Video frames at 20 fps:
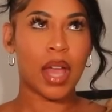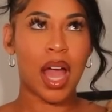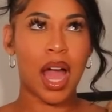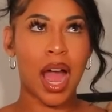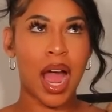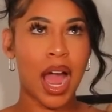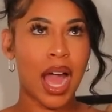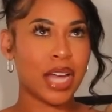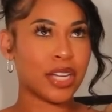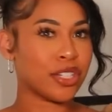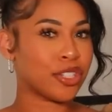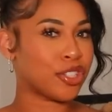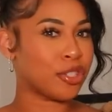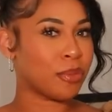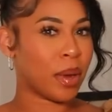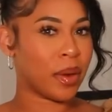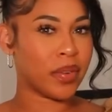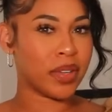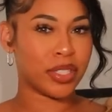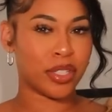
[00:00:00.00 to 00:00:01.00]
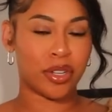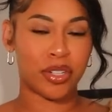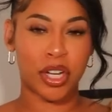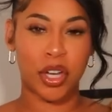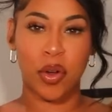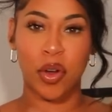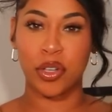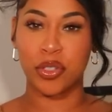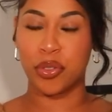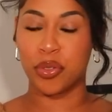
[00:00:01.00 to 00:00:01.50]
I just do my research.
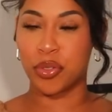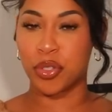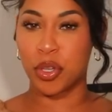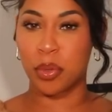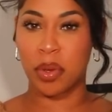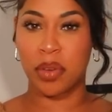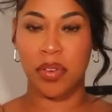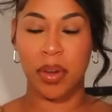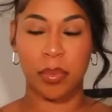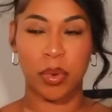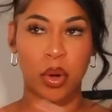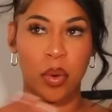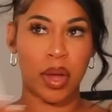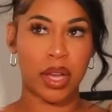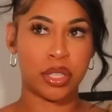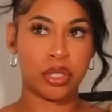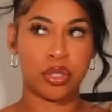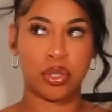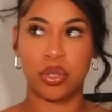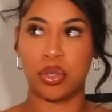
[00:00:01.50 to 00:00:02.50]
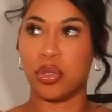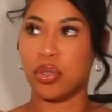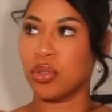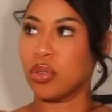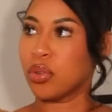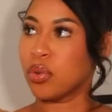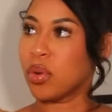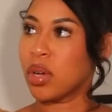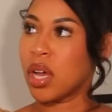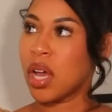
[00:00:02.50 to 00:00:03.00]
I go on YouTube. If I'm going
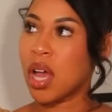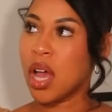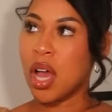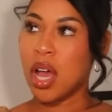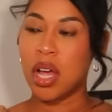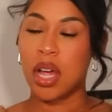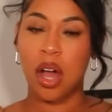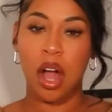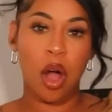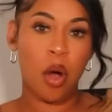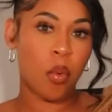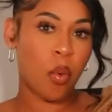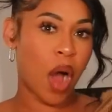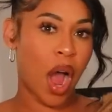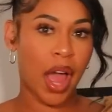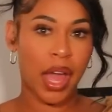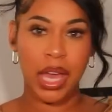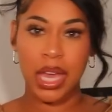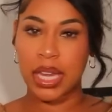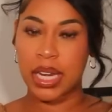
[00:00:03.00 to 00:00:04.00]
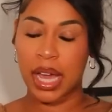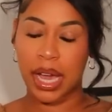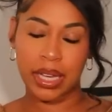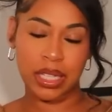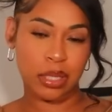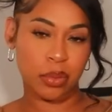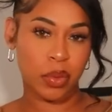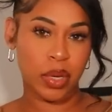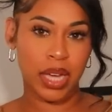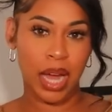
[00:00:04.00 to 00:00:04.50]
to Hawaii
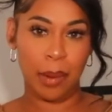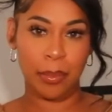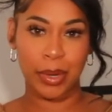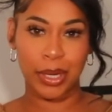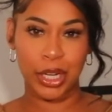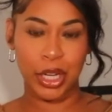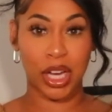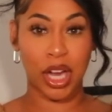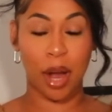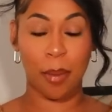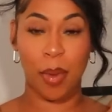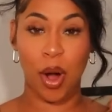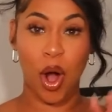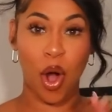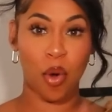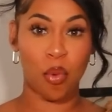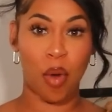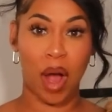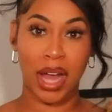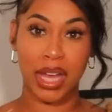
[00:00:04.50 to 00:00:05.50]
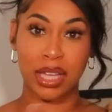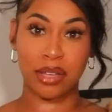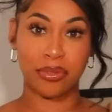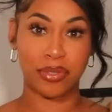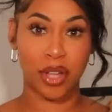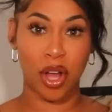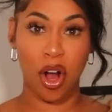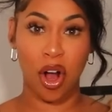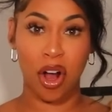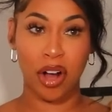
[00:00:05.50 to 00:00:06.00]
next week, I'm gonna look up Hawaii
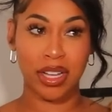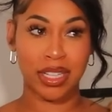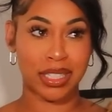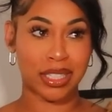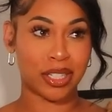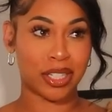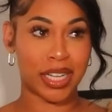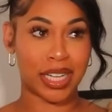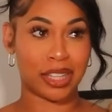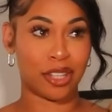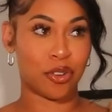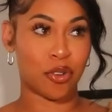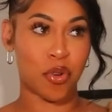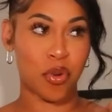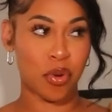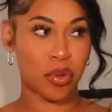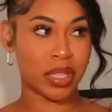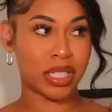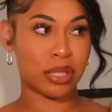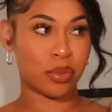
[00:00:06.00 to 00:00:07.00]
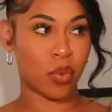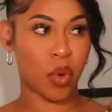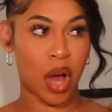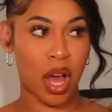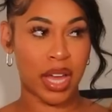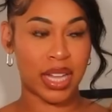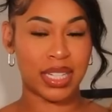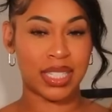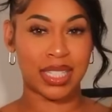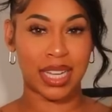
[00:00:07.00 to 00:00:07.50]
vlogs, look at the coolest
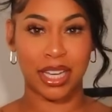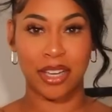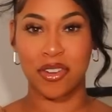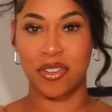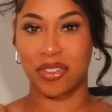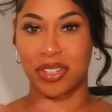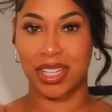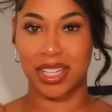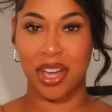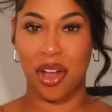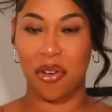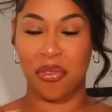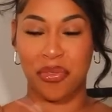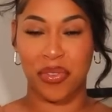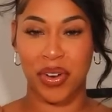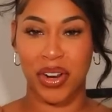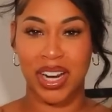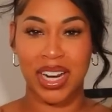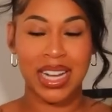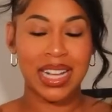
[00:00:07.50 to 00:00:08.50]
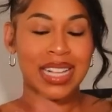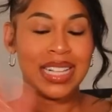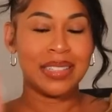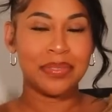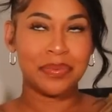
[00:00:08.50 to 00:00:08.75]
ones. I usually go for,